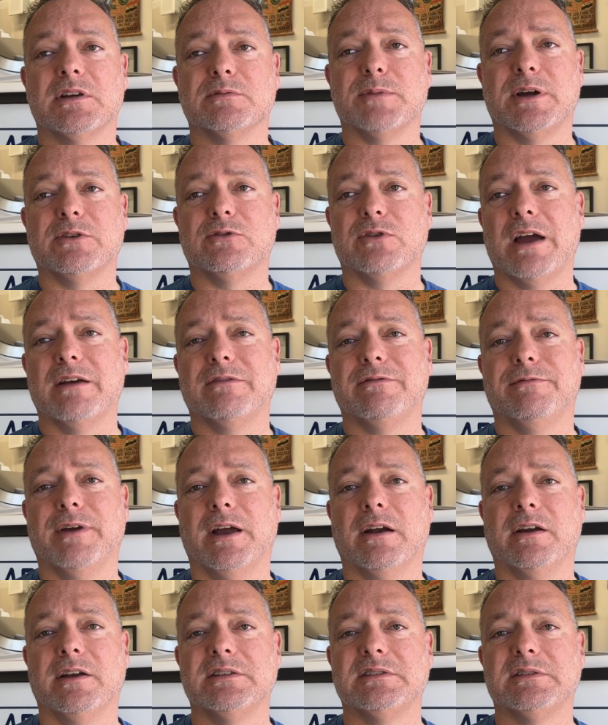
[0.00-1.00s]
my draft
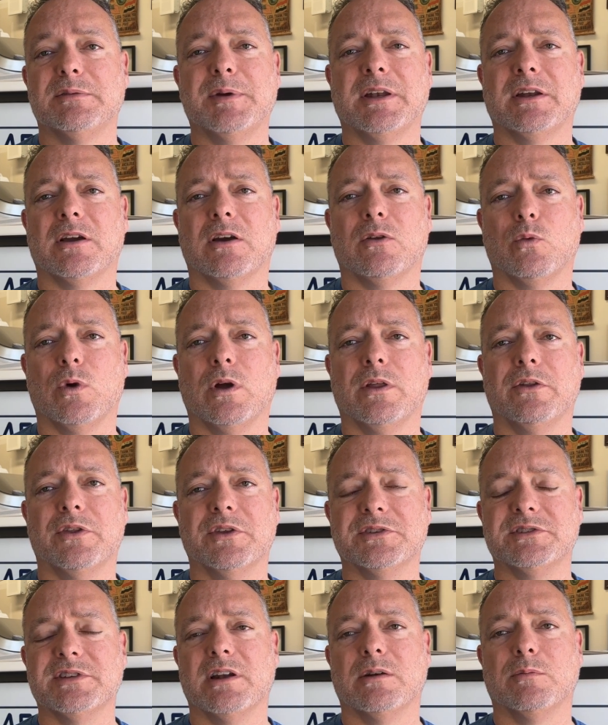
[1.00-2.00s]
varies depending on whether the
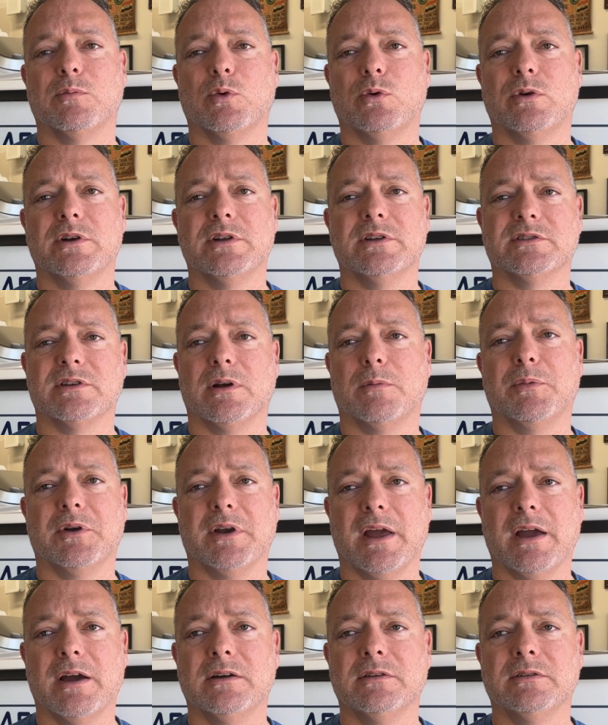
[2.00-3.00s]
centerboard is up or
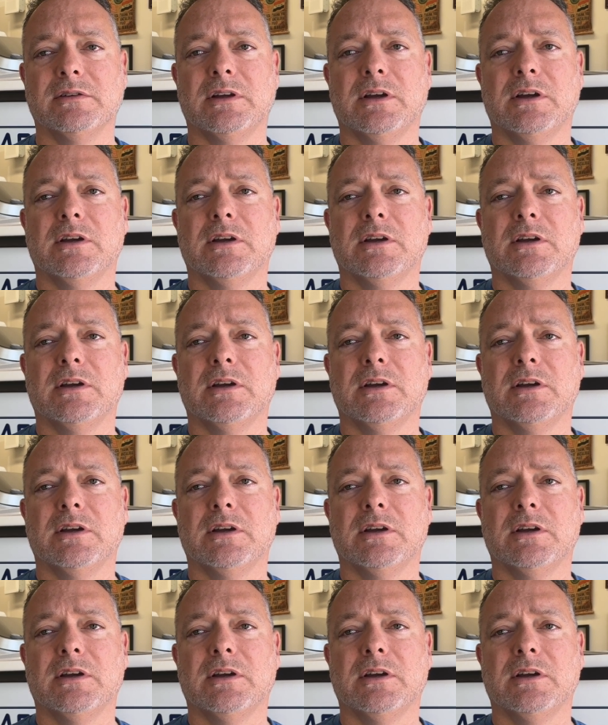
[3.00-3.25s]
down.